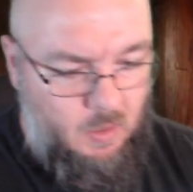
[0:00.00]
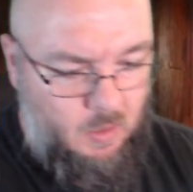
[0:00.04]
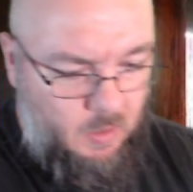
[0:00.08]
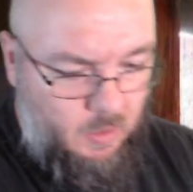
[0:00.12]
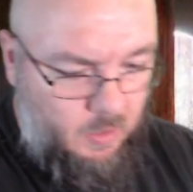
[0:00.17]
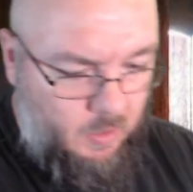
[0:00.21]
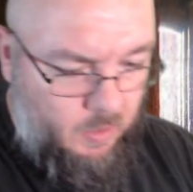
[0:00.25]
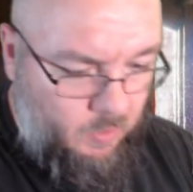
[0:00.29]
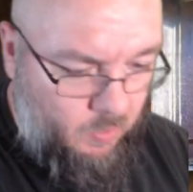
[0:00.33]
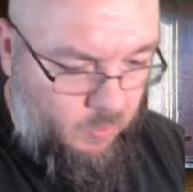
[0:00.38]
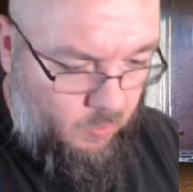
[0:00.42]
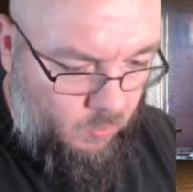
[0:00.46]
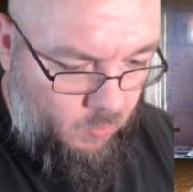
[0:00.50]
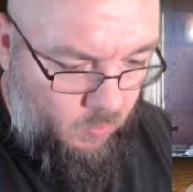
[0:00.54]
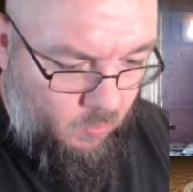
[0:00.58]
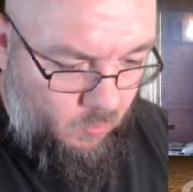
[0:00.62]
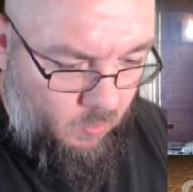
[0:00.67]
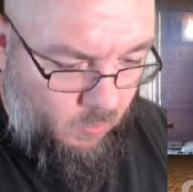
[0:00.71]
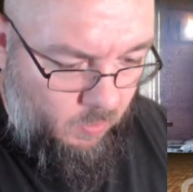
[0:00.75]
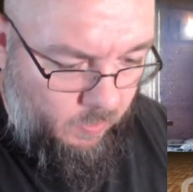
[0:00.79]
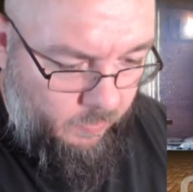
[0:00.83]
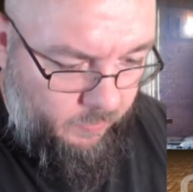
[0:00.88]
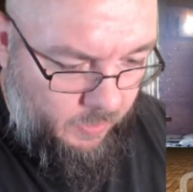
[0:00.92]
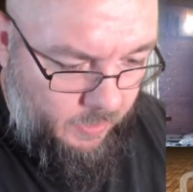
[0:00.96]
and
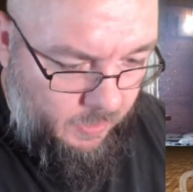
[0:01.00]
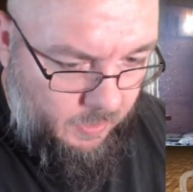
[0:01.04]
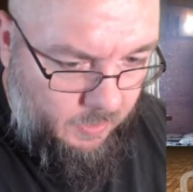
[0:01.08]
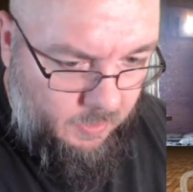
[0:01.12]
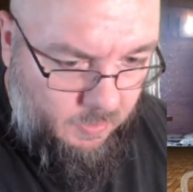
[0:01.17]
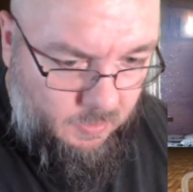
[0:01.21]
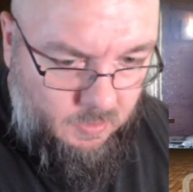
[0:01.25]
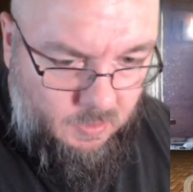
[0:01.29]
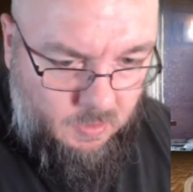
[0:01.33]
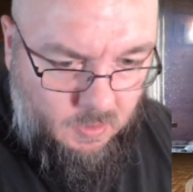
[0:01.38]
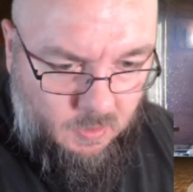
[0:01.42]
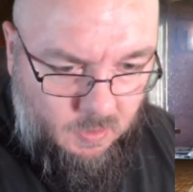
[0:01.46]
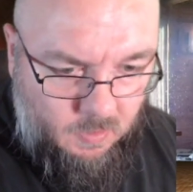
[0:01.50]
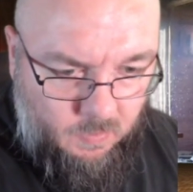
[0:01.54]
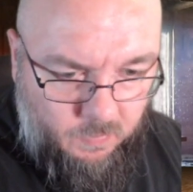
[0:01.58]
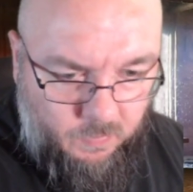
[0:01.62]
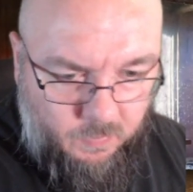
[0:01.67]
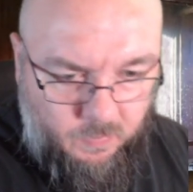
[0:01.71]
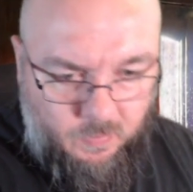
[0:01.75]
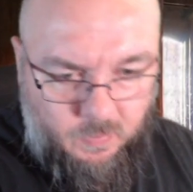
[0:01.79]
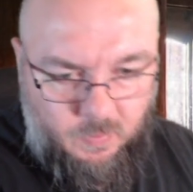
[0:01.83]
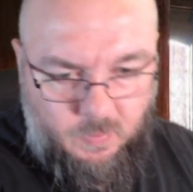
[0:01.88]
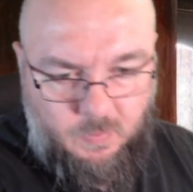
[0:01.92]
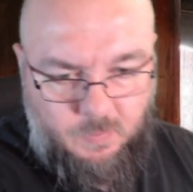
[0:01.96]
all of that
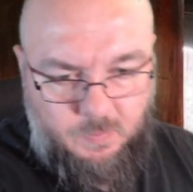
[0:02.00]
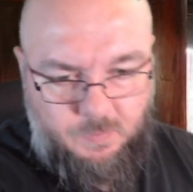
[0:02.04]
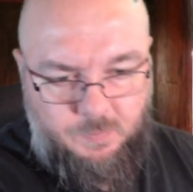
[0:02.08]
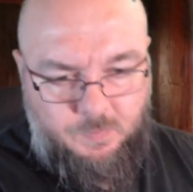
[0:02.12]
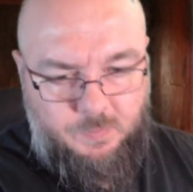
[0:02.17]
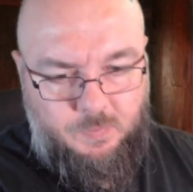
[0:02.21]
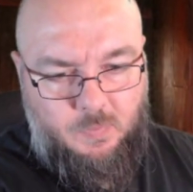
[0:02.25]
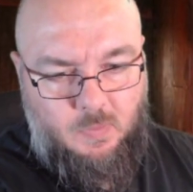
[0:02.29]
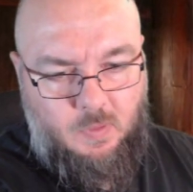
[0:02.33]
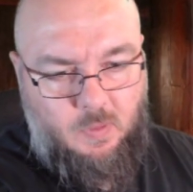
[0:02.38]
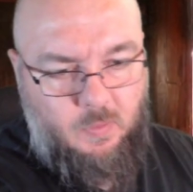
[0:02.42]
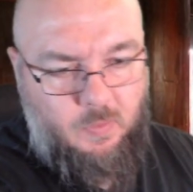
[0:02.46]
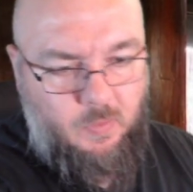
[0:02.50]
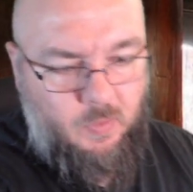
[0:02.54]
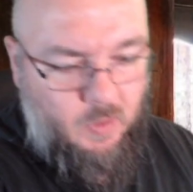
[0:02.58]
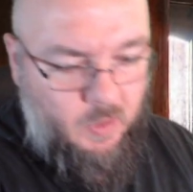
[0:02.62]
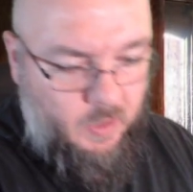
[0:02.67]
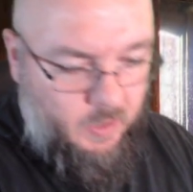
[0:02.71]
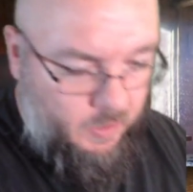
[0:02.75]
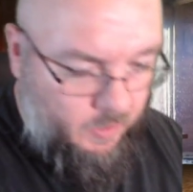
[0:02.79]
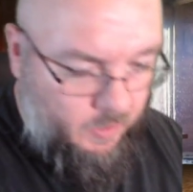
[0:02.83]
stuff? Friday